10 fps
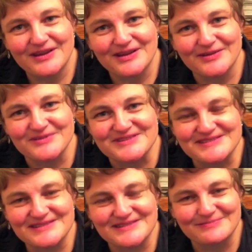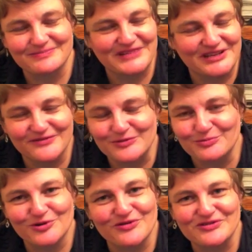It was given
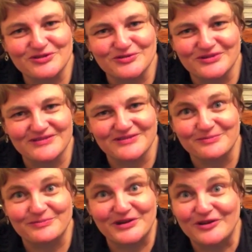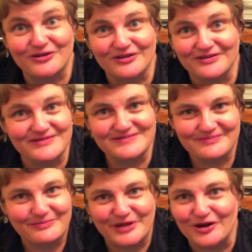birth to with a
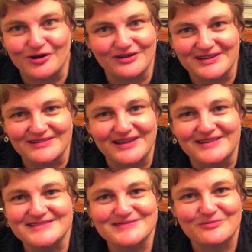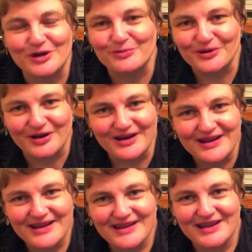barely light whimper
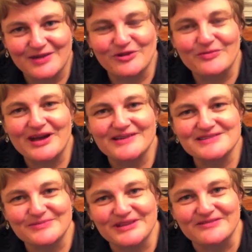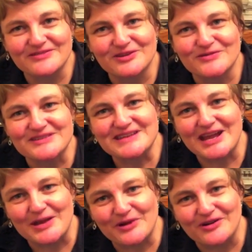and with possibly the lowest
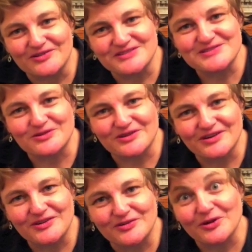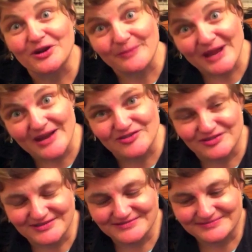APGAR score you could imagine.